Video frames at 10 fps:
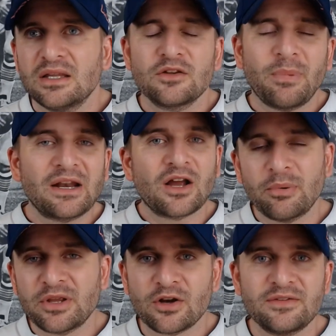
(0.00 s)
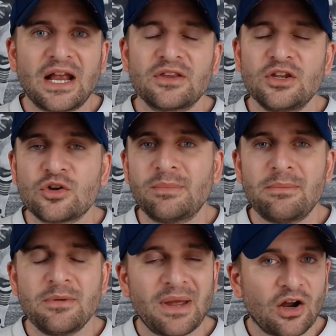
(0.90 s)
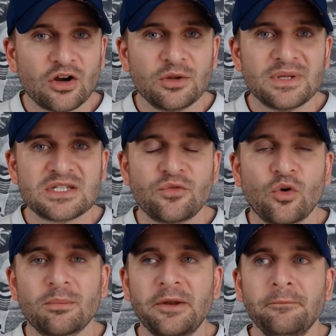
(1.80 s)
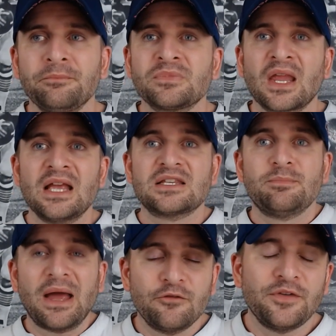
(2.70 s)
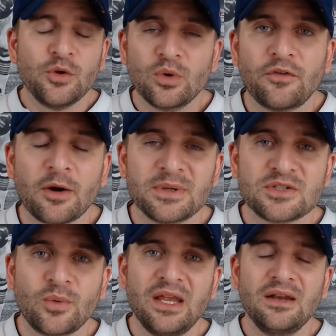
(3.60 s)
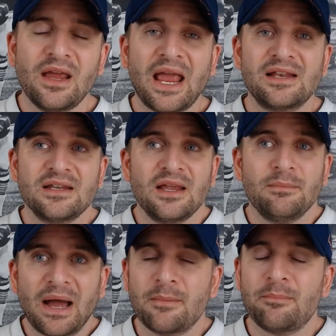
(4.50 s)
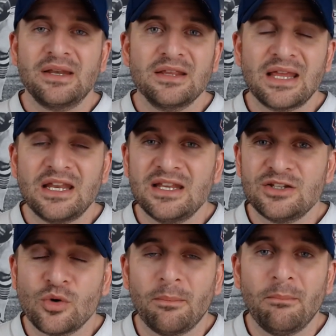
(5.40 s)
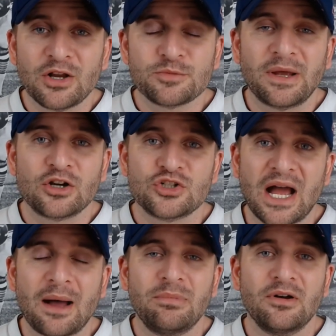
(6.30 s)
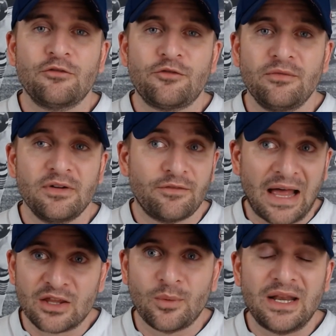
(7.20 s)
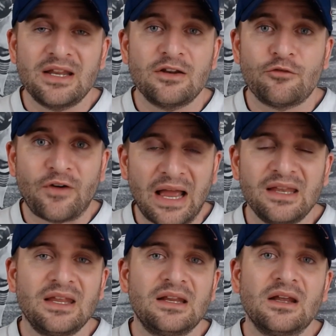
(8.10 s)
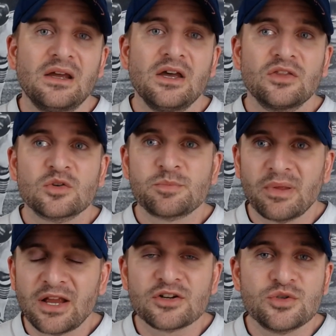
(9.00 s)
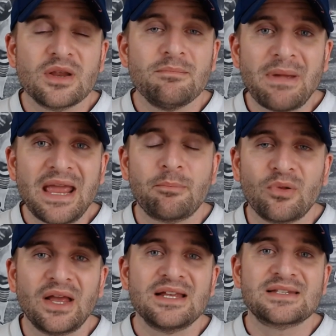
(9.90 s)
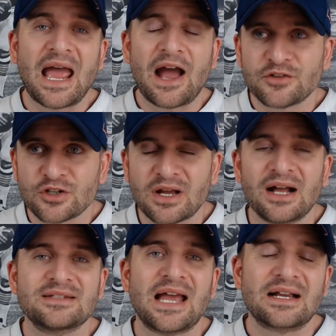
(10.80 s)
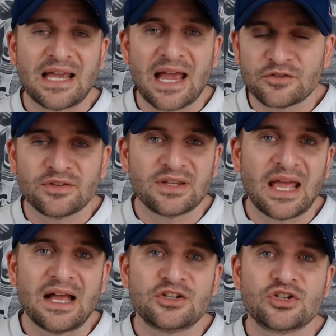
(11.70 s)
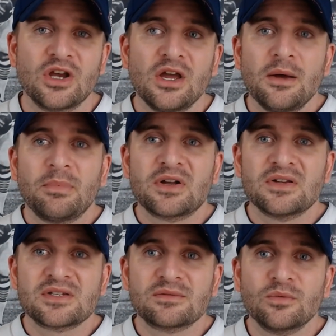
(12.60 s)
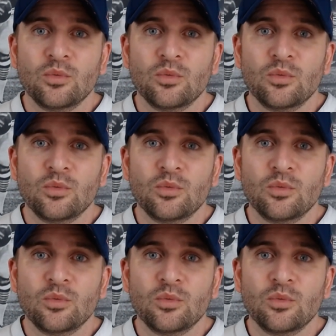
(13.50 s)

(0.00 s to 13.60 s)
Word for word: there've been a couple here and there that you could maybe make arguments for, but it's been few and far between. And in my opinion, they need to do a much better job of evaluating and finding those players who can make plays after contact, after the catch, because